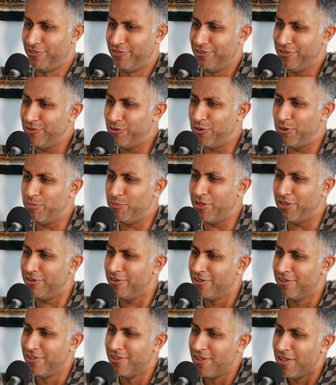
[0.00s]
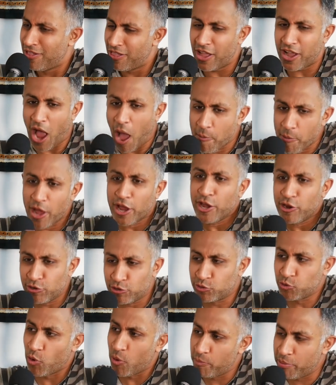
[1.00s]
You know what I mean? Like, I'm not here to
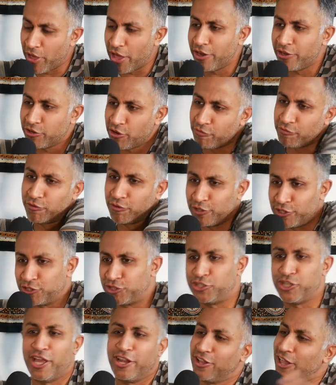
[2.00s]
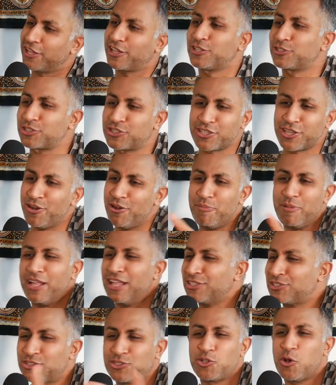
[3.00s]
do a bit. You're full of shit. Like this, you know what I mean?
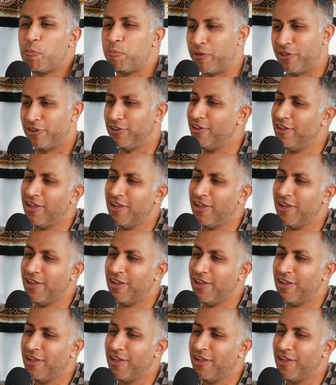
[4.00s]
Like stupid.